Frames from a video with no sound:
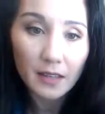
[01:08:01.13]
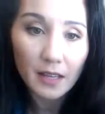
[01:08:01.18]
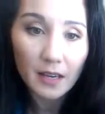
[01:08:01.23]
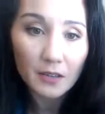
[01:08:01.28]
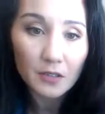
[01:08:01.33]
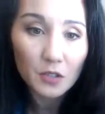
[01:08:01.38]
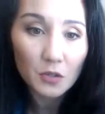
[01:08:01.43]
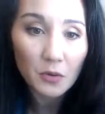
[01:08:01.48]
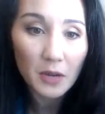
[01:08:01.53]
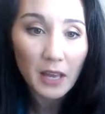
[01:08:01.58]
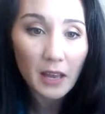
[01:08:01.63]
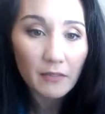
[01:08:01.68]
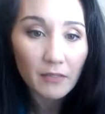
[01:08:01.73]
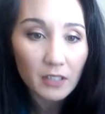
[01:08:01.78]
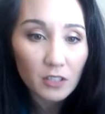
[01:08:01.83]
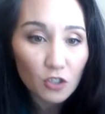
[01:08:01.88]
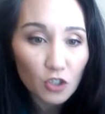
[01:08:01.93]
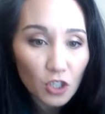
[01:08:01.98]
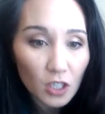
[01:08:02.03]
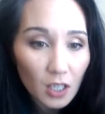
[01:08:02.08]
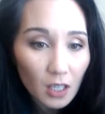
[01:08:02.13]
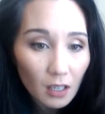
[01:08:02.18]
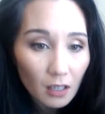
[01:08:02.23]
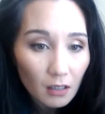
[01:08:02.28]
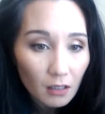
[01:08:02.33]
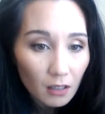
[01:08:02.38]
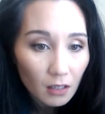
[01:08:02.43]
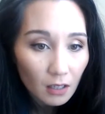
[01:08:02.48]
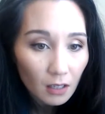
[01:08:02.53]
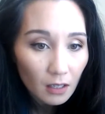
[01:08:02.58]
there. So we have a
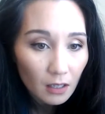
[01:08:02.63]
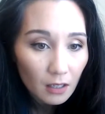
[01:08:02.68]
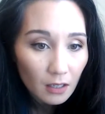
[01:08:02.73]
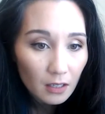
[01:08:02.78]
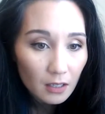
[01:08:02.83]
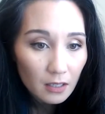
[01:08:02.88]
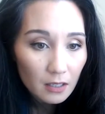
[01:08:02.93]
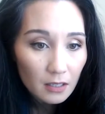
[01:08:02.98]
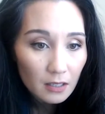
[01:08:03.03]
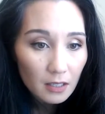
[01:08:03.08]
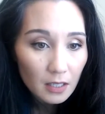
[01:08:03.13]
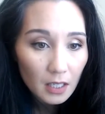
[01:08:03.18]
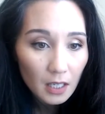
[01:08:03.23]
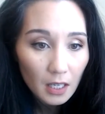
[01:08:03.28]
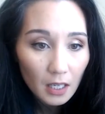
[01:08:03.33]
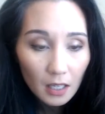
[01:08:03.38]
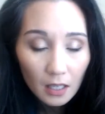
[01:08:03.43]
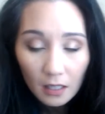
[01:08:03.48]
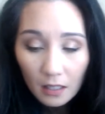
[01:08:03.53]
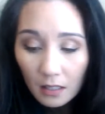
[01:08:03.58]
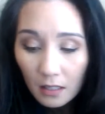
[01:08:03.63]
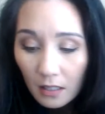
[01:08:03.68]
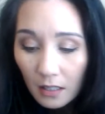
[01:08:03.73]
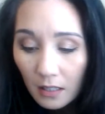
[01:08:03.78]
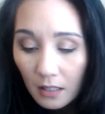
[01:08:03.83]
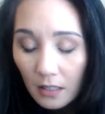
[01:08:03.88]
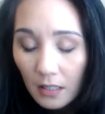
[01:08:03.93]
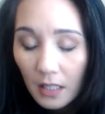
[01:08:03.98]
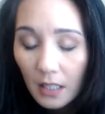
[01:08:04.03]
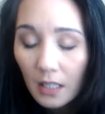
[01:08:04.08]
G, C,
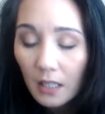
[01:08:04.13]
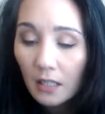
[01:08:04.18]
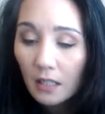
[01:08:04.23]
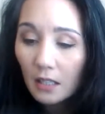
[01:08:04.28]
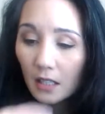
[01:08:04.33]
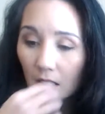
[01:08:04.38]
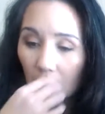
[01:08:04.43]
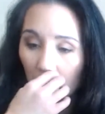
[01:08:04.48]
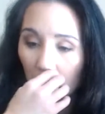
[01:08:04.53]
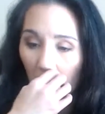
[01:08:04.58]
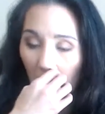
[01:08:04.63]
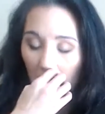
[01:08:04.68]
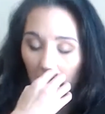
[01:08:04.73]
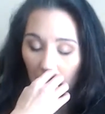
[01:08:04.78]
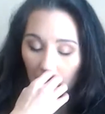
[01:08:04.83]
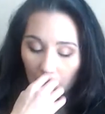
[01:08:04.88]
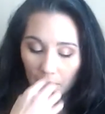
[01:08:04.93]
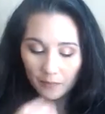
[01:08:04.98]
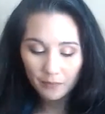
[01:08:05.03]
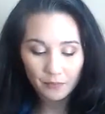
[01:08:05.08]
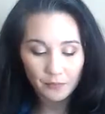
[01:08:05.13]
D, E minor.